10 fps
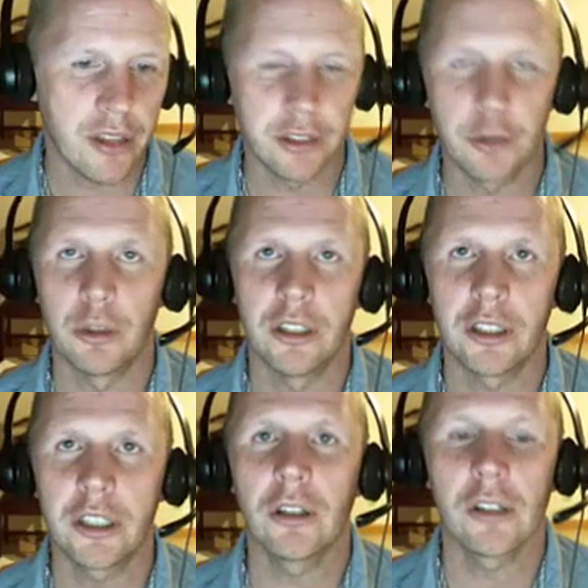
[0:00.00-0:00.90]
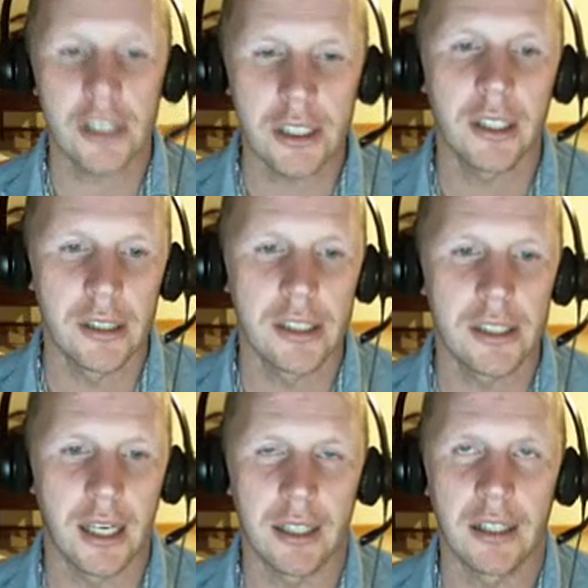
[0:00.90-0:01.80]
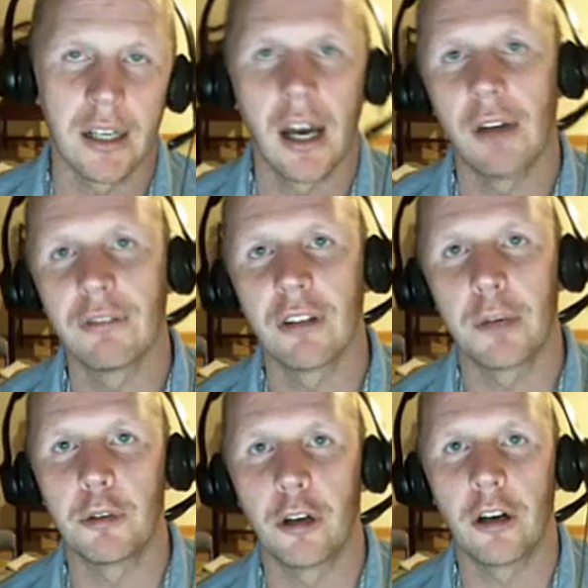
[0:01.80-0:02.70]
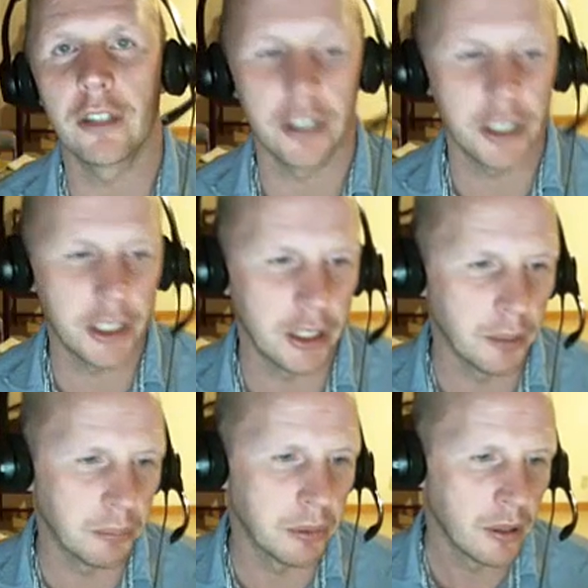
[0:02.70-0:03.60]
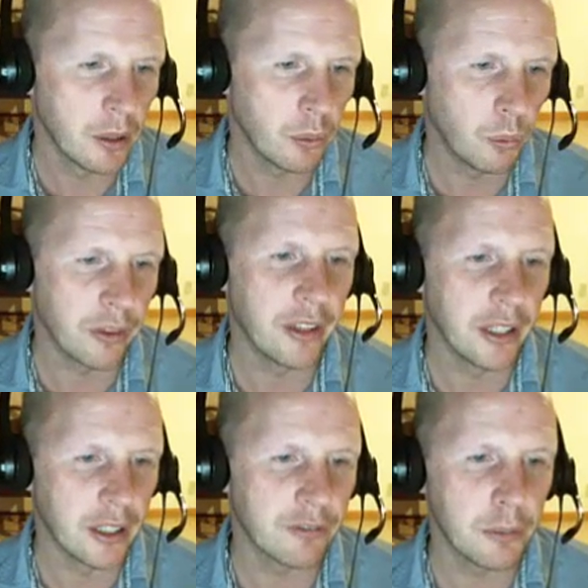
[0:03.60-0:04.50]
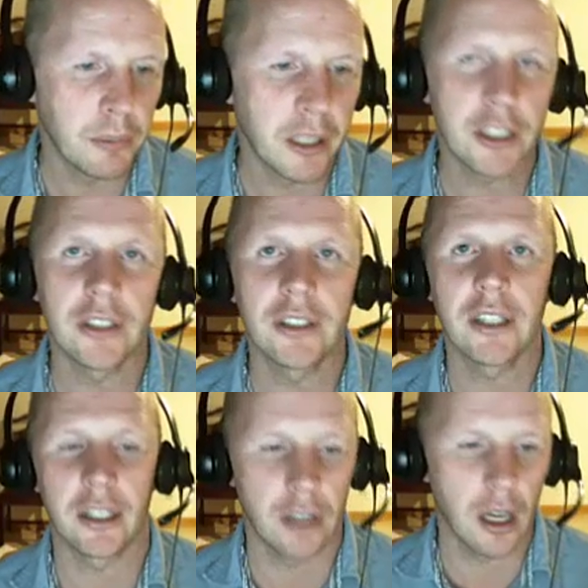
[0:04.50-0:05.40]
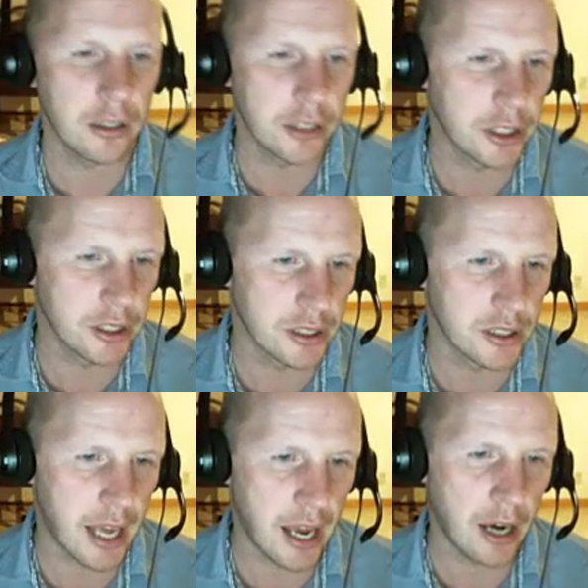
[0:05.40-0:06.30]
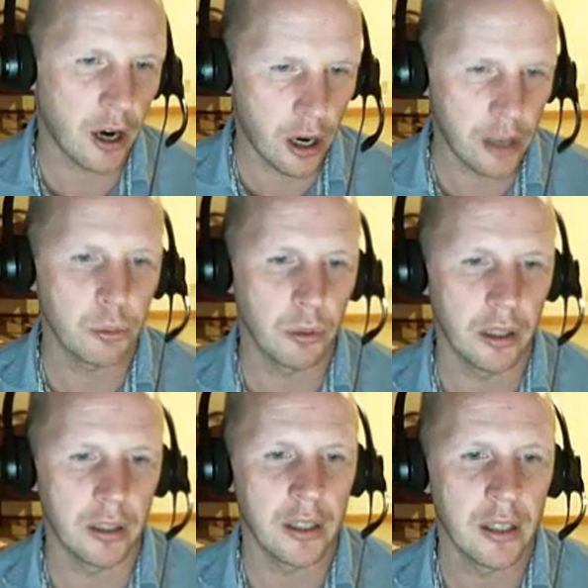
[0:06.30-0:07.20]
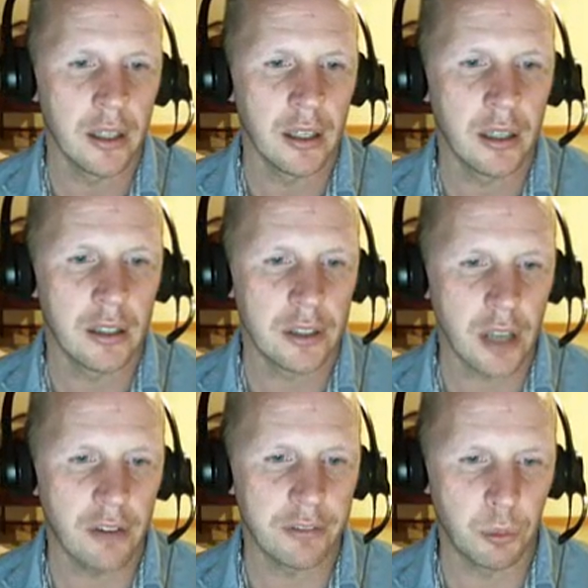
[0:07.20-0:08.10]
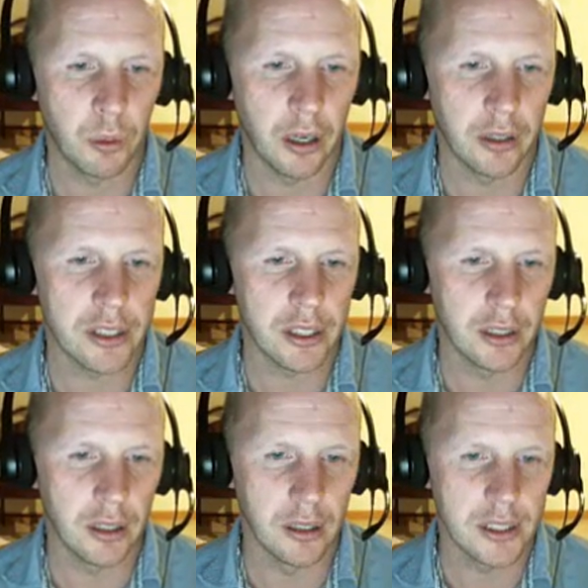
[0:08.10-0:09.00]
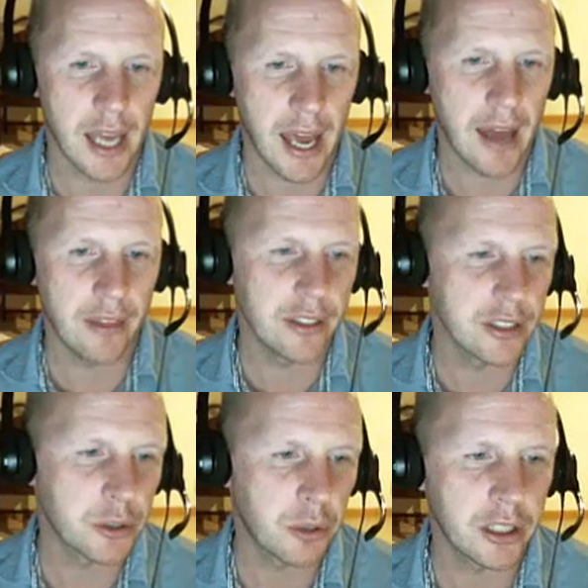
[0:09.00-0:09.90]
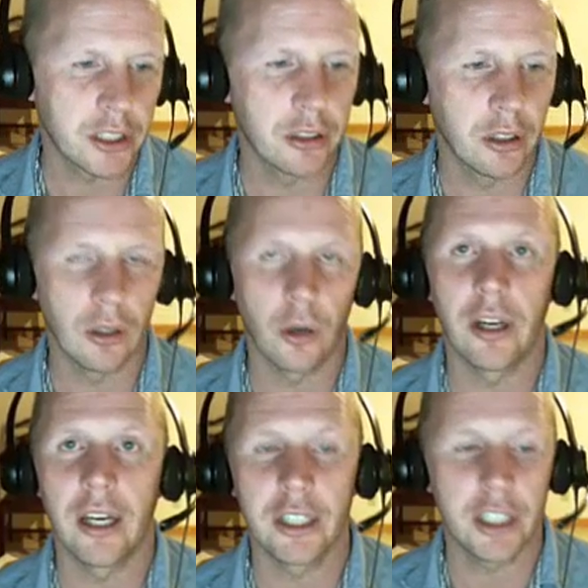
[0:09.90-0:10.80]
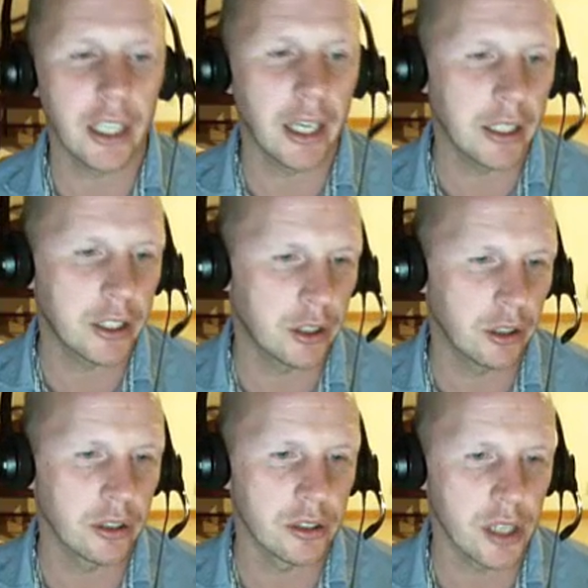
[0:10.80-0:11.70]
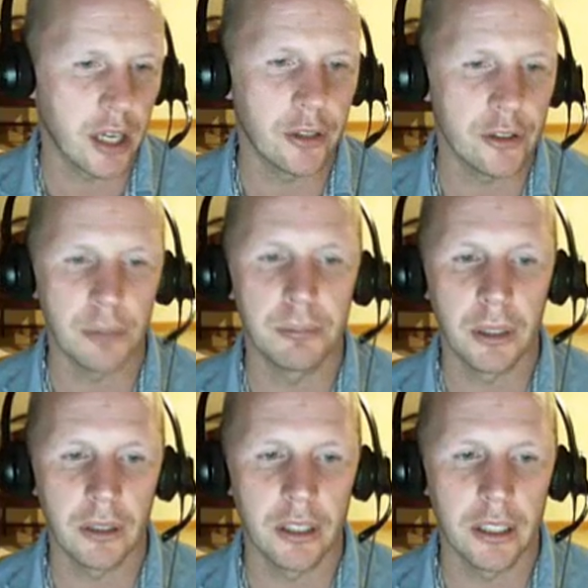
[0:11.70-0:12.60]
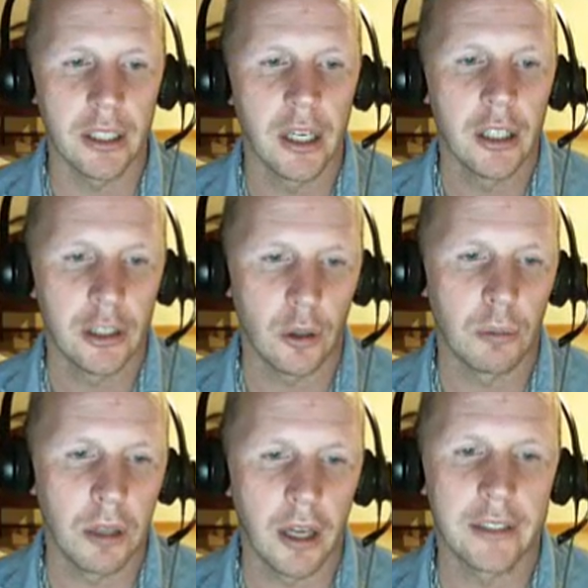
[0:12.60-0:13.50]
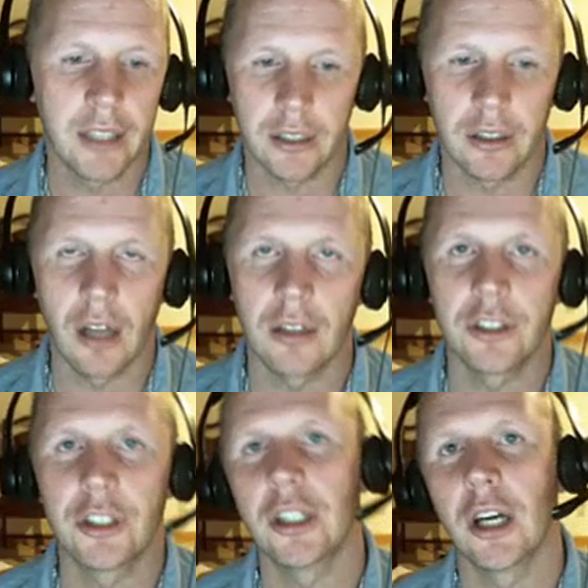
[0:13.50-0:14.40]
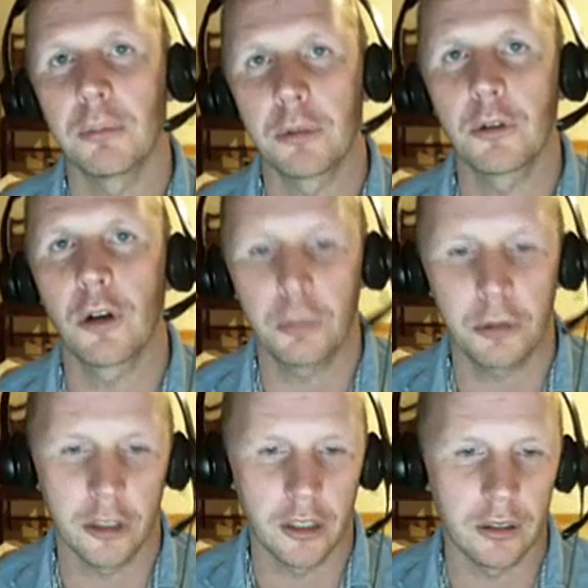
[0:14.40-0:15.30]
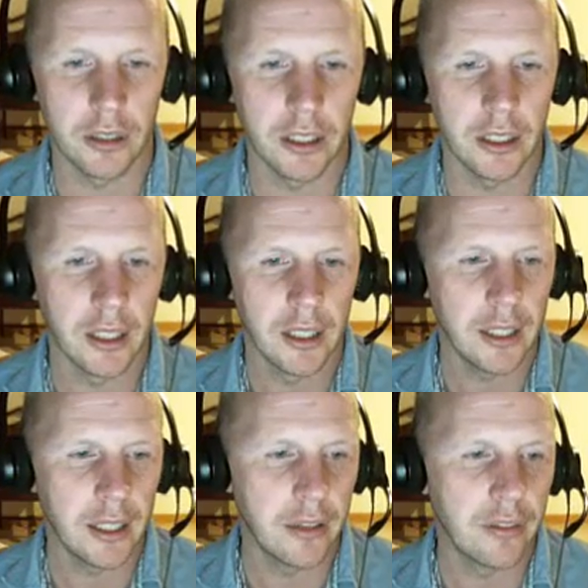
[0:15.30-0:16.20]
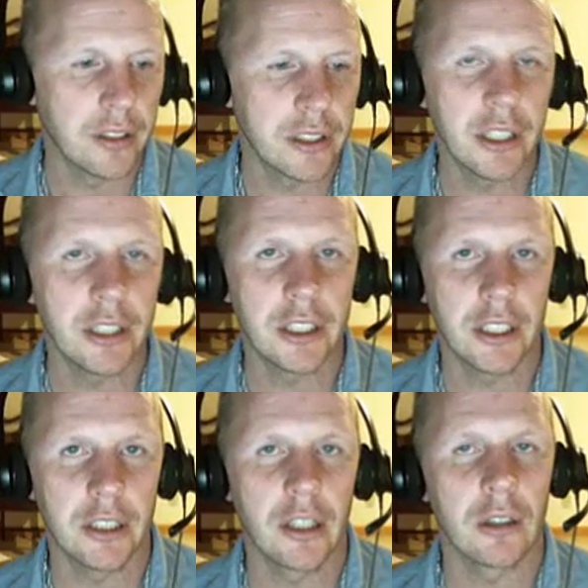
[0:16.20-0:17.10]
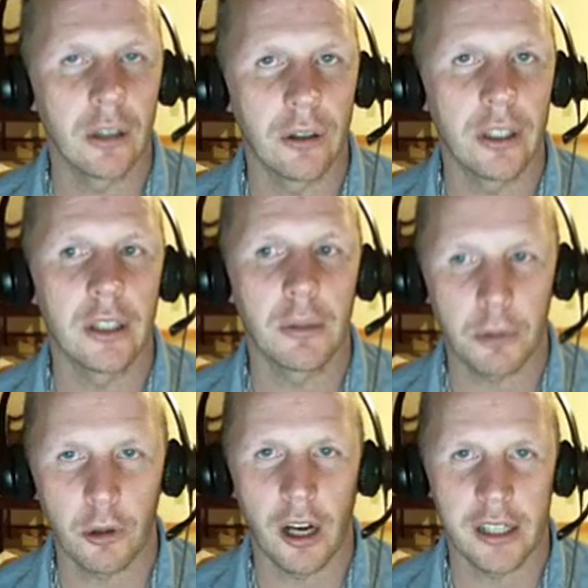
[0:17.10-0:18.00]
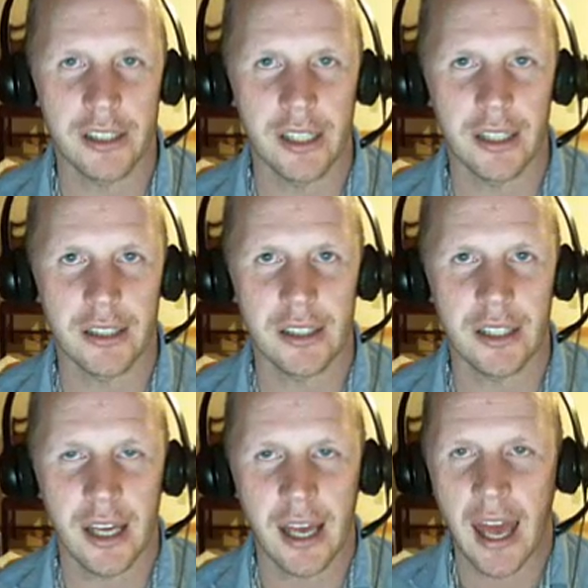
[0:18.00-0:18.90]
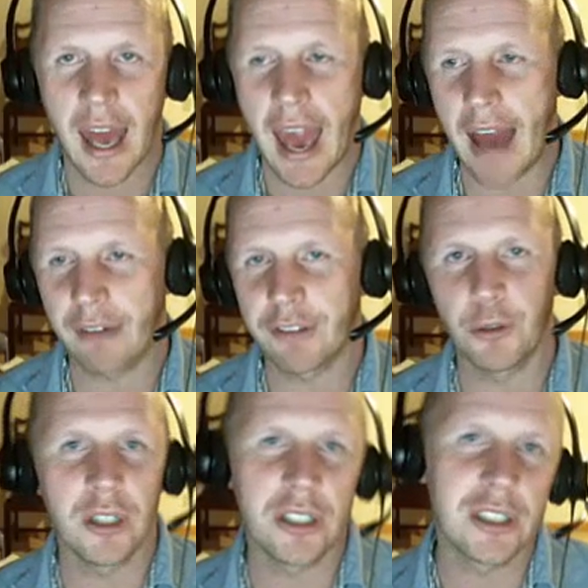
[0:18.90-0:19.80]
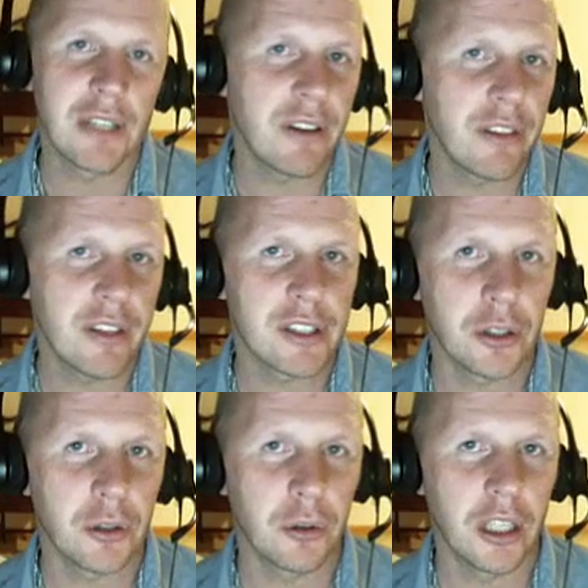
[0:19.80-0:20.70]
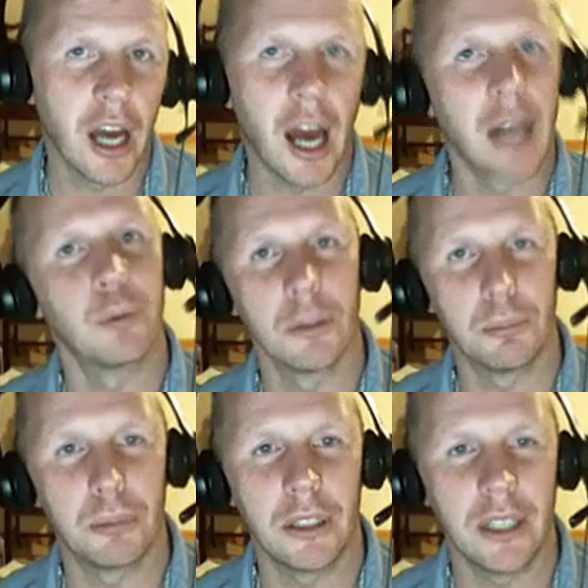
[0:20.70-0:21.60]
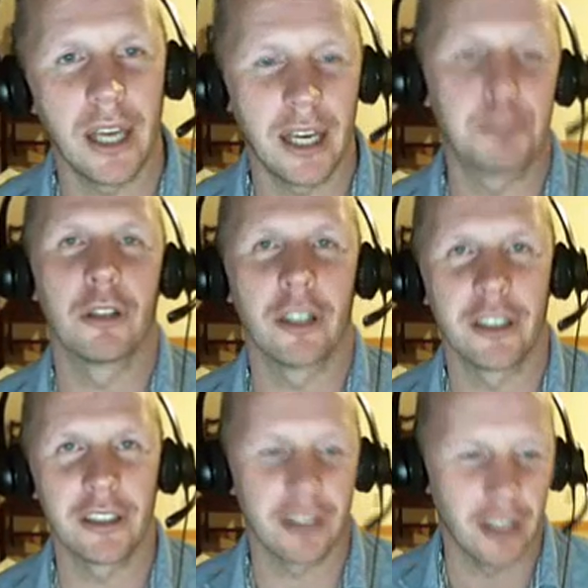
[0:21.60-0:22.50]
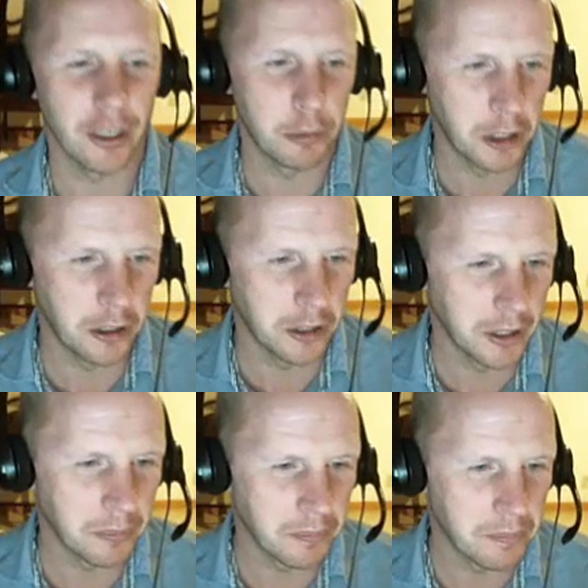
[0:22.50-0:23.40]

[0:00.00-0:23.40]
the traditional skill set of librarianship with the information technologist's hardware, software skills, and the instructional or educational designer's ability to apply technology appropriately in the teaching learning process. After receiving this degree, I will be a blended librarian.